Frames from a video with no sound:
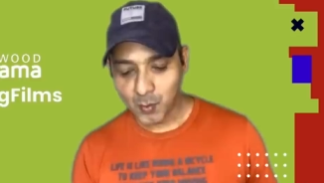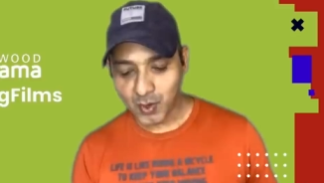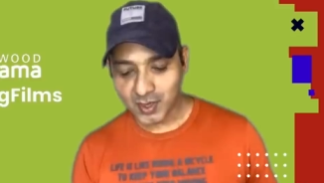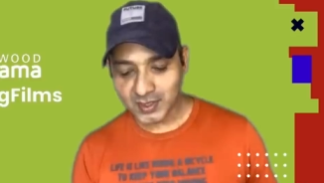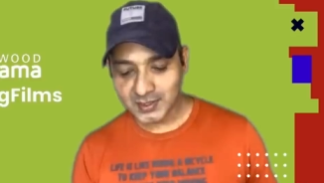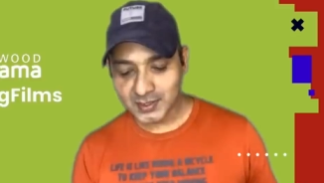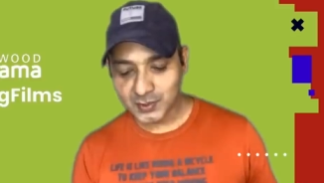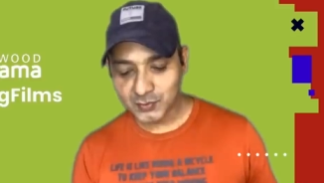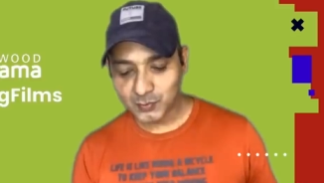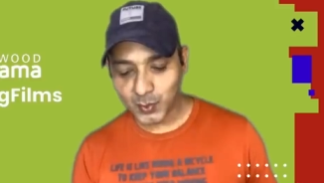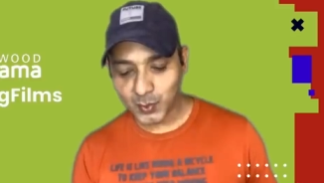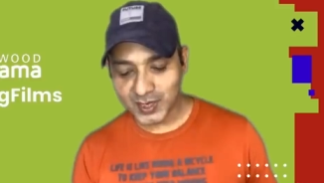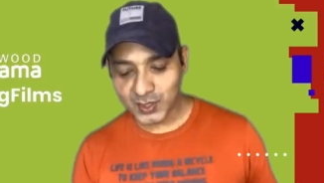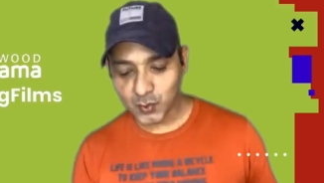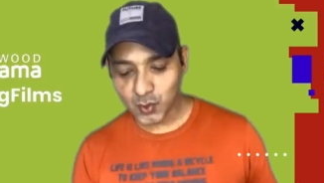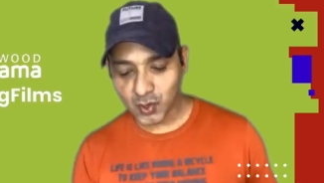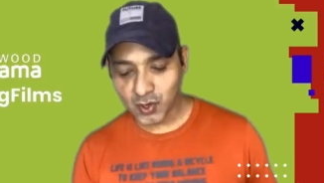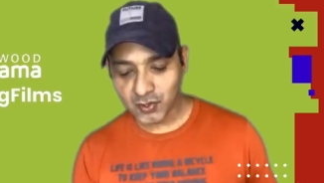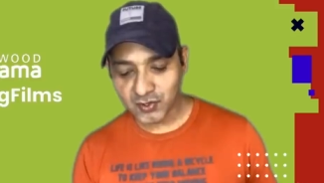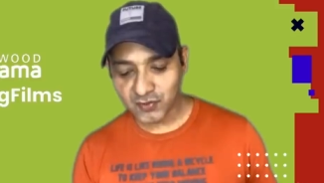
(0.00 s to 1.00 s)
what one
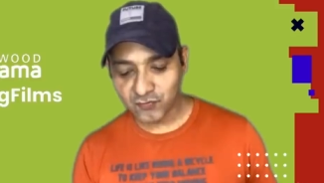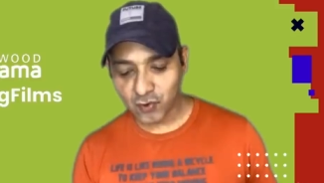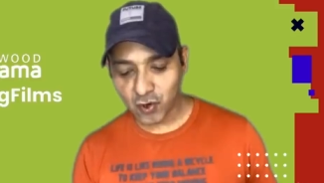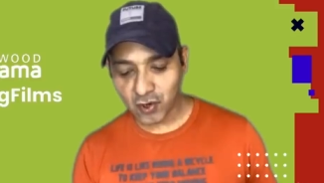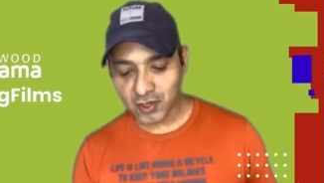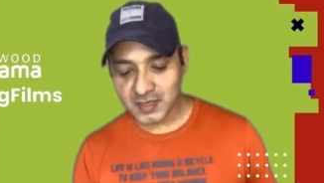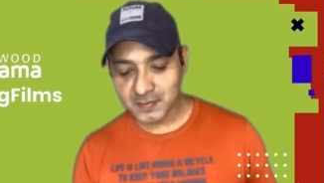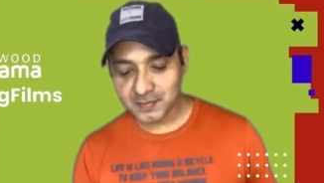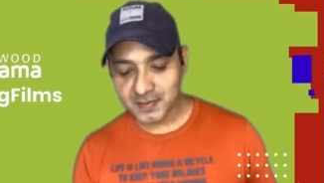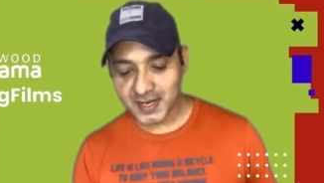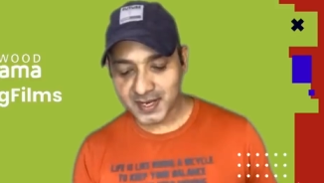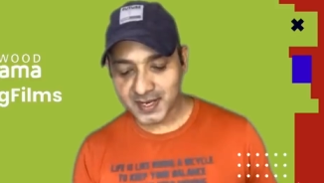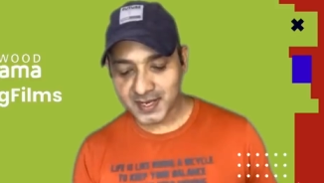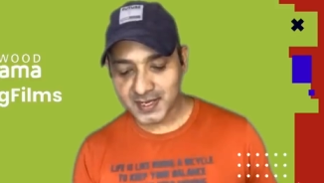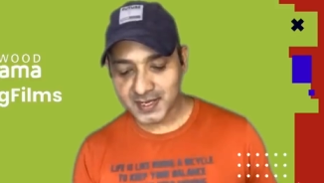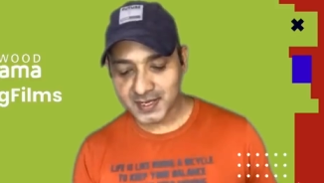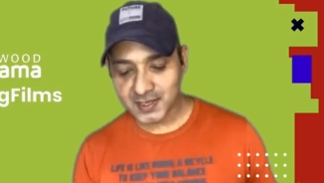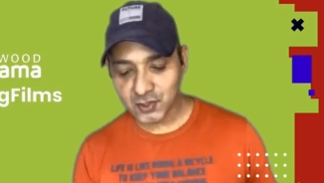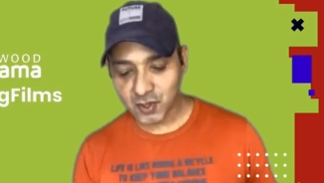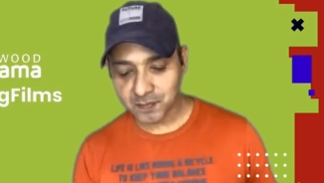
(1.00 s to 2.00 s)
quality of Rocky bhai
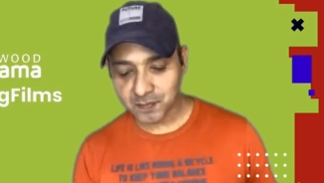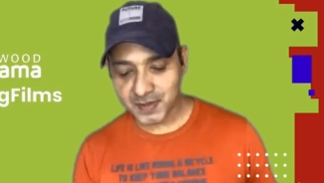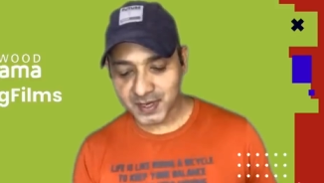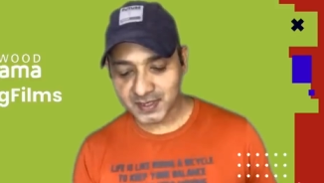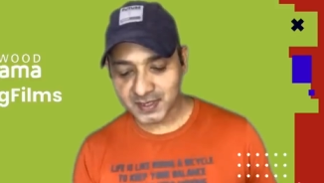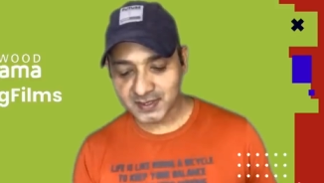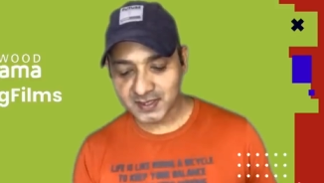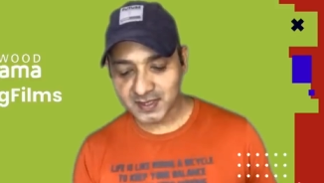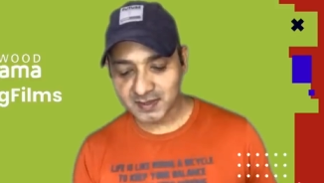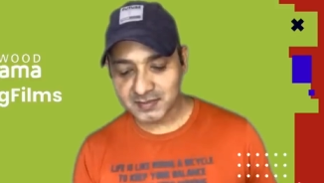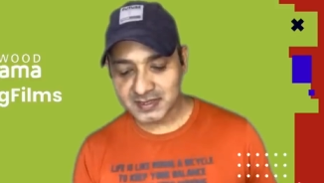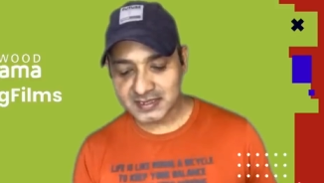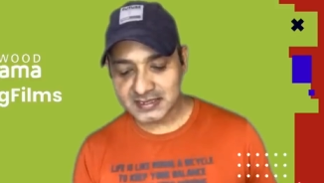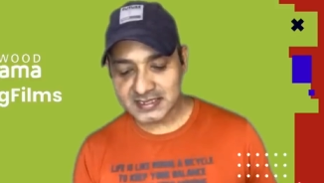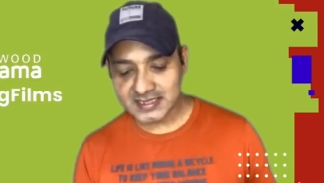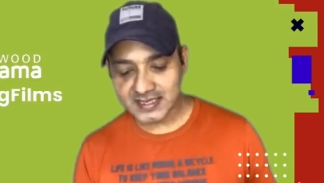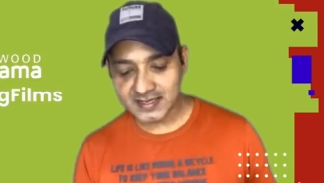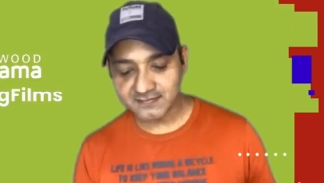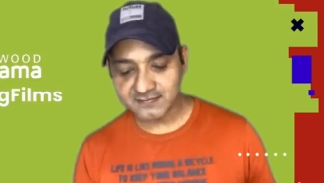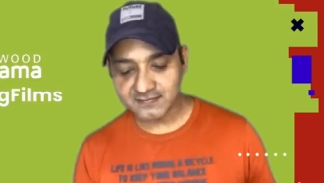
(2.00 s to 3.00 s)
your partner
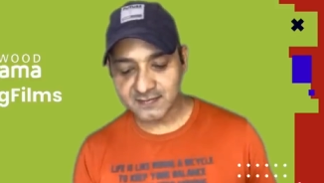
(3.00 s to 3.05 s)
must have